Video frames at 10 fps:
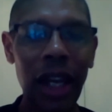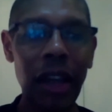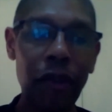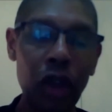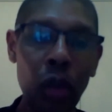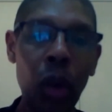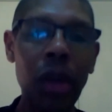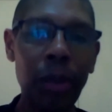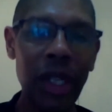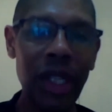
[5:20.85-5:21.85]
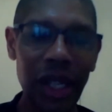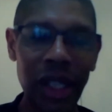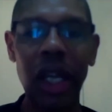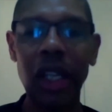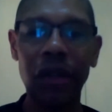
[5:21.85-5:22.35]
And if you want to be
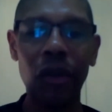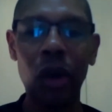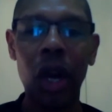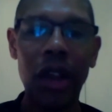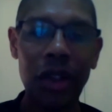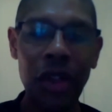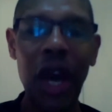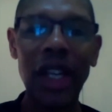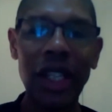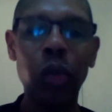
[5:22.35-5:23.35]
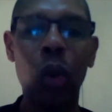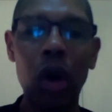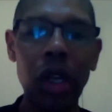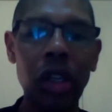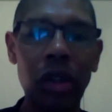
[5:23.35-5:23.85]
successful, that is
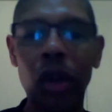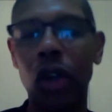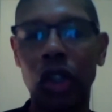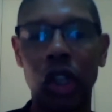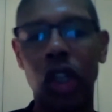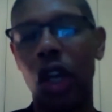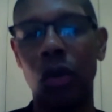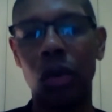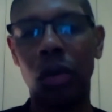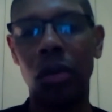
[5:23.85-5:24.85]
what you've got to do.